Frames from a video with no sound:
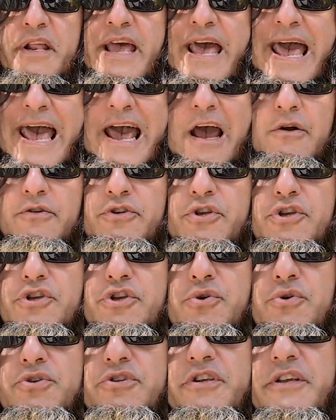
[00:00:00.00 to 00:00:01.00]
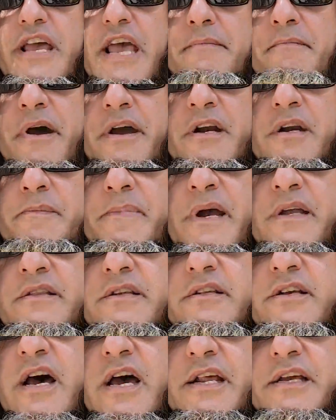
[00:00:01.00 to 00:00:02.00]
how to use the A minor
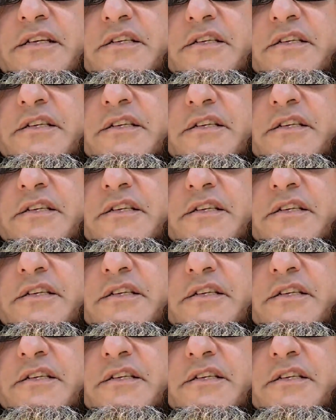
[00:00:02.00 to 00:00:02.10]
pentatonic